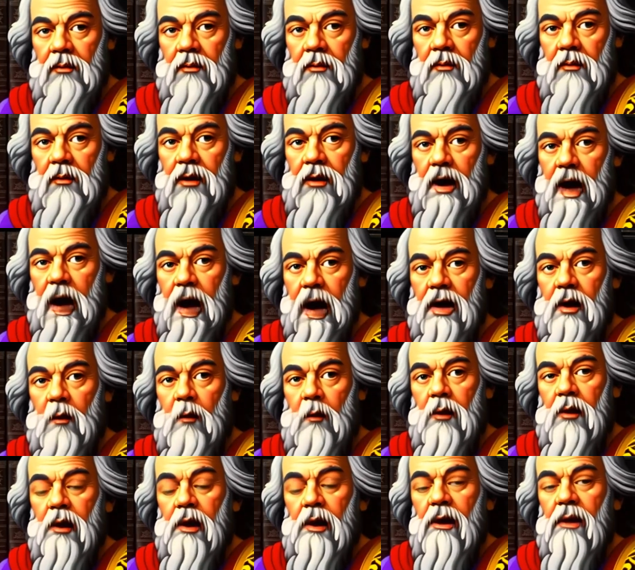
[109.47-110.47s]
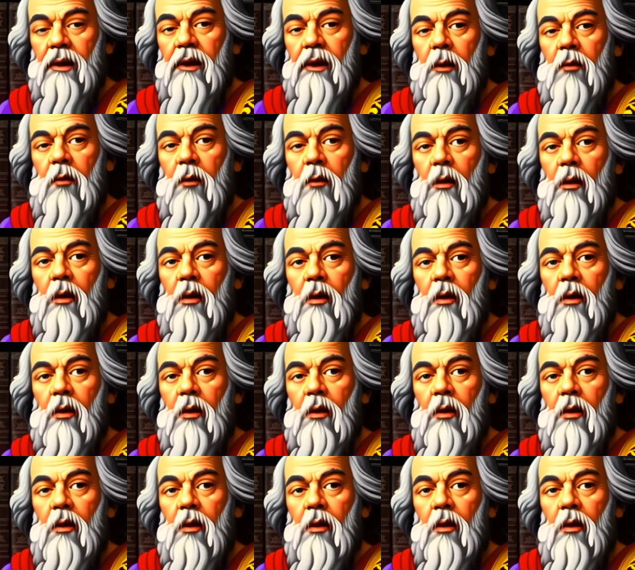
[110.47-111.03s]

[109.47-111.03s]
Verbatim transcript: the energies and meanings of